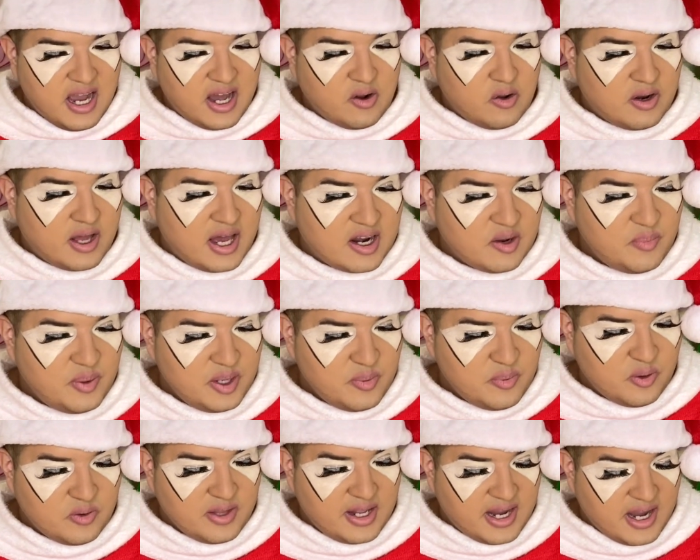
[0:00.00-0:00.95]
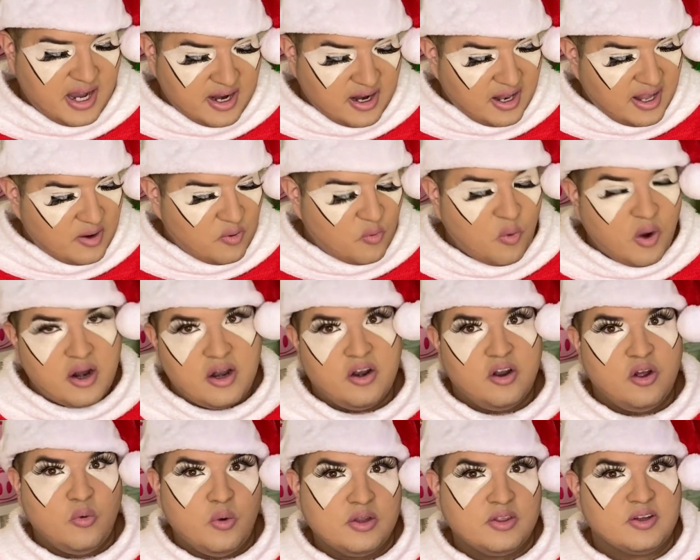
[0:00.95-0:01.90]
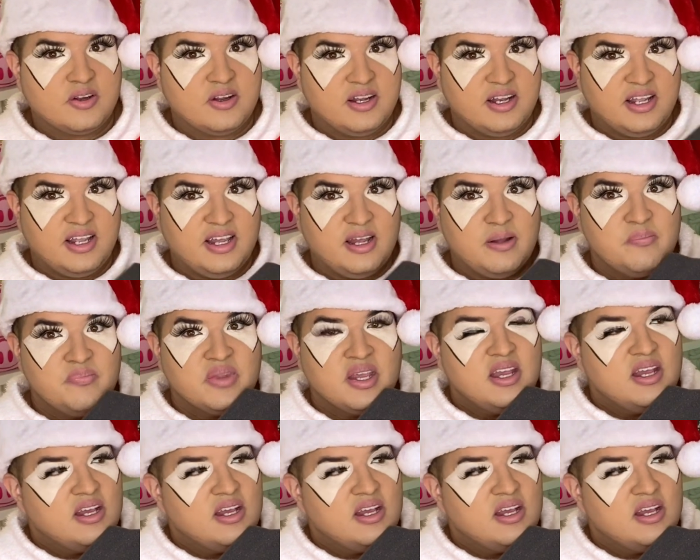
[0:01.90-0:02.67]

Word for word: I know a lot of people, they kinda like wanna know what they're gonna get.